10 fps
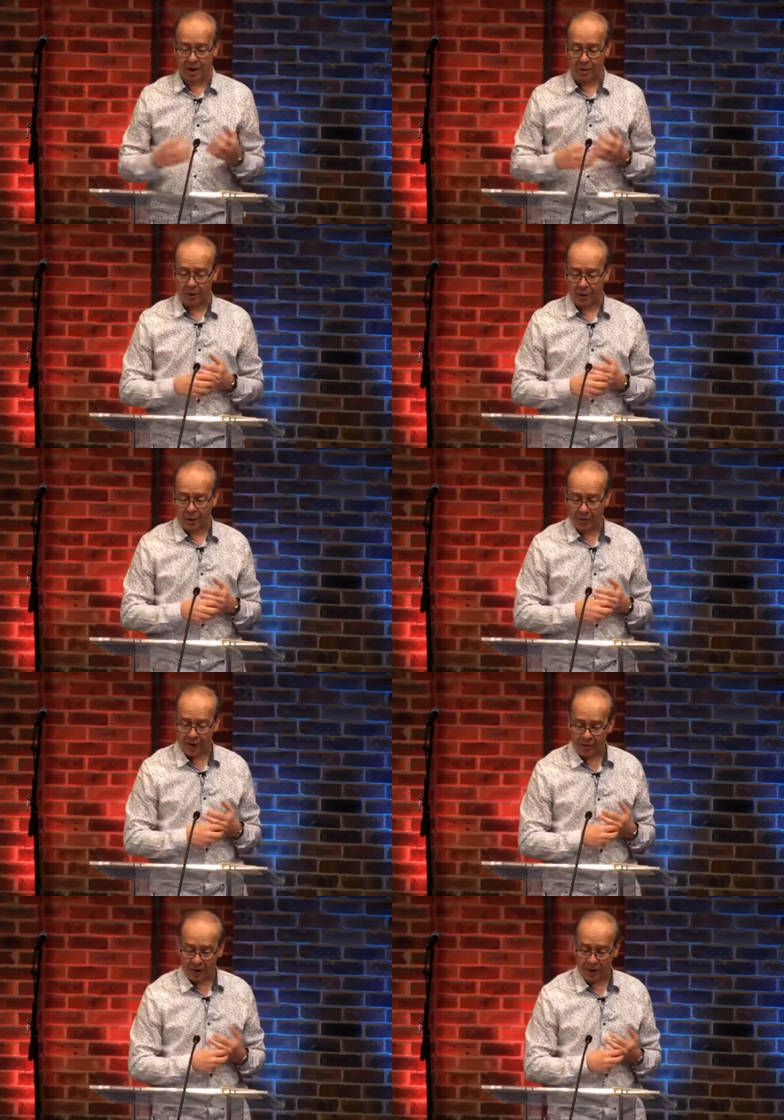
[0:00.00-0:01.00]
going on
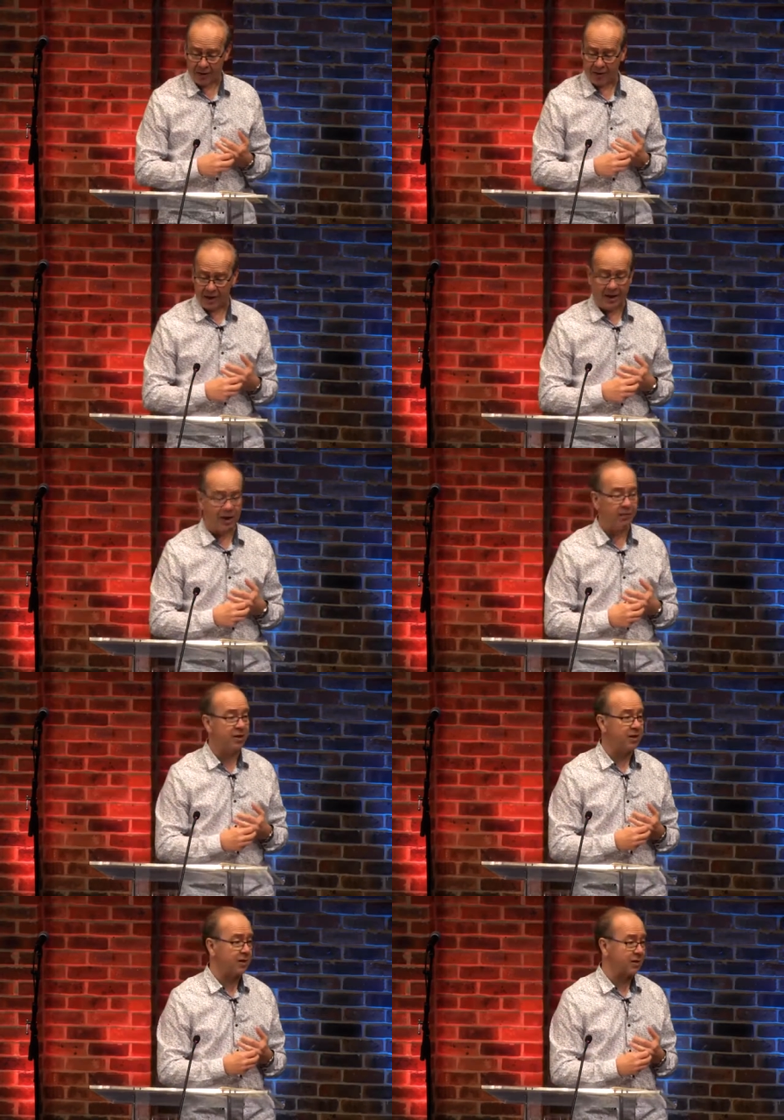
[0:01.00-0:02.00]
around us and
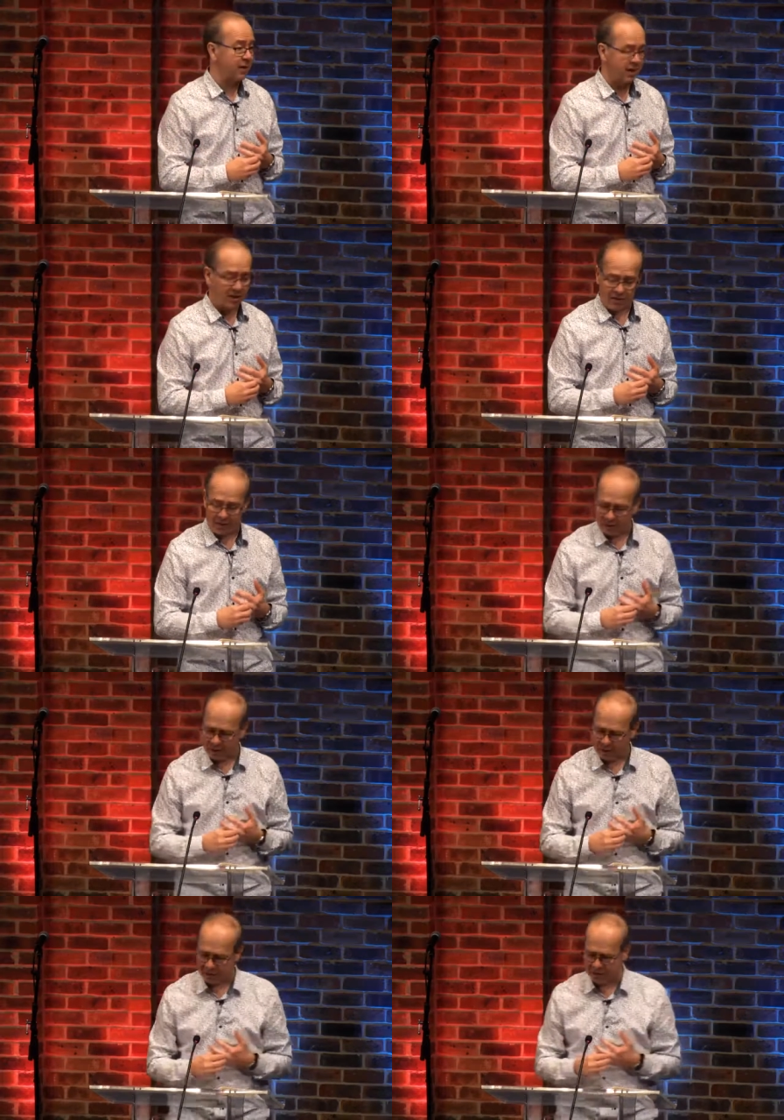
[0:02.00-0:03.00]
living distinctive
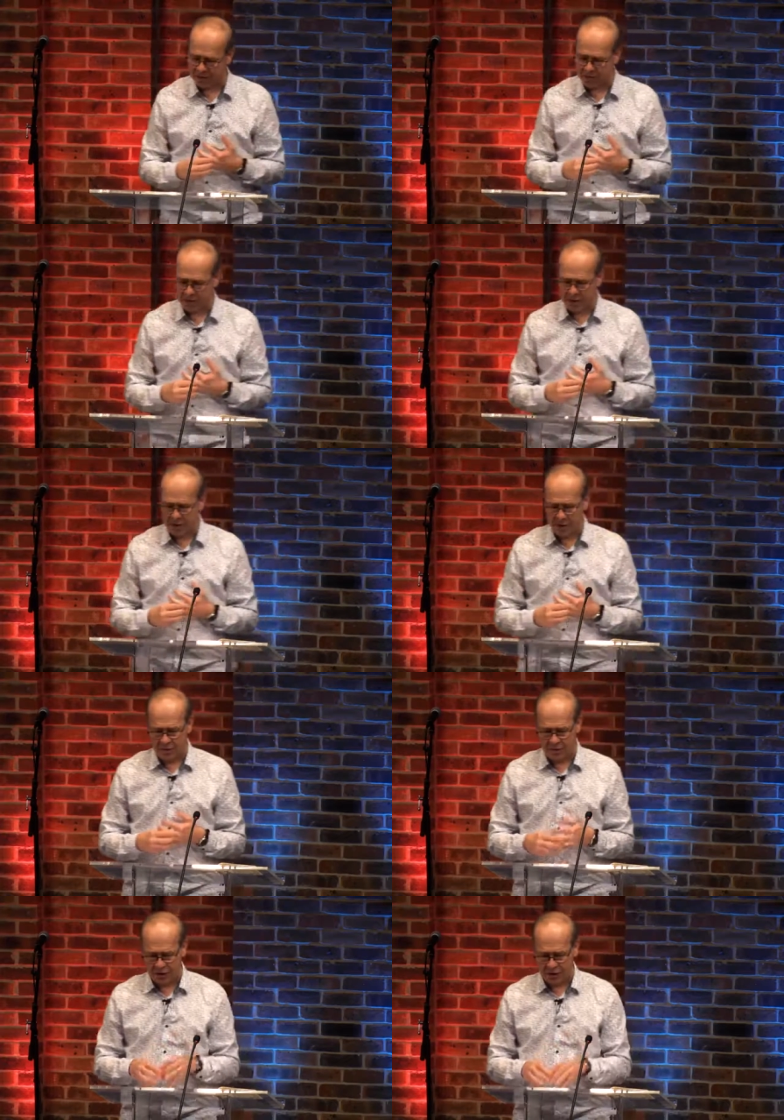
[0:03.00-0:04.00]
lives
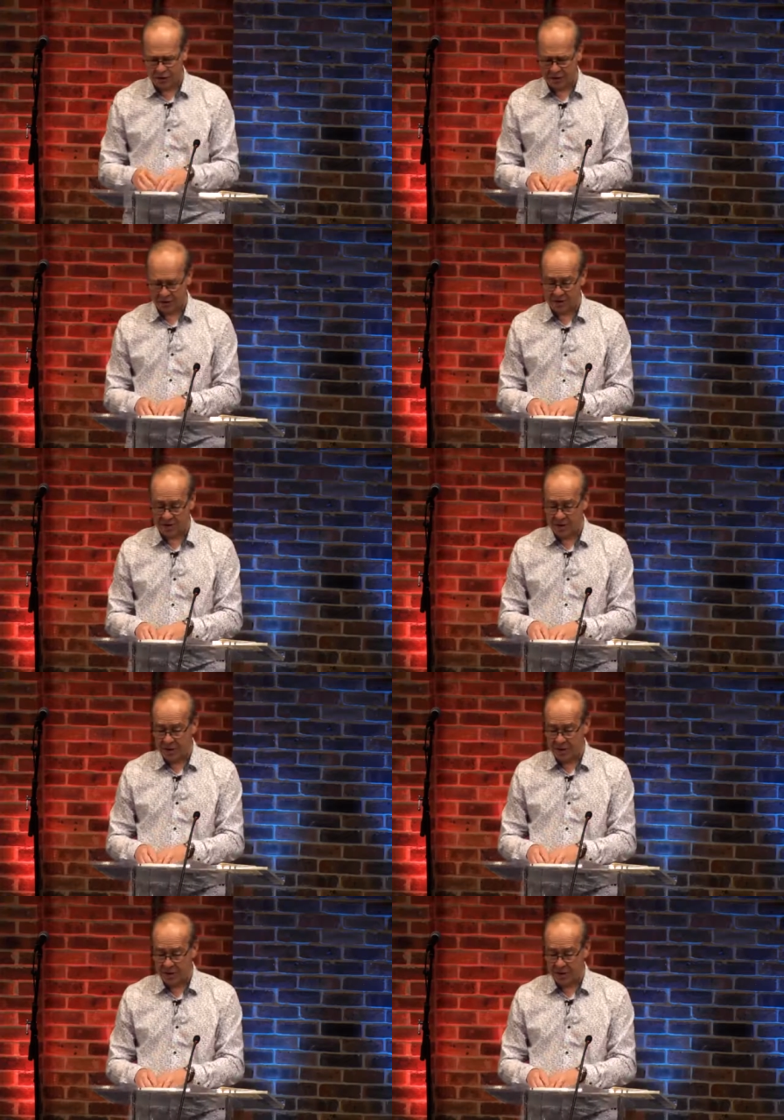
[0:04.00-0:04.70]
for Jesus.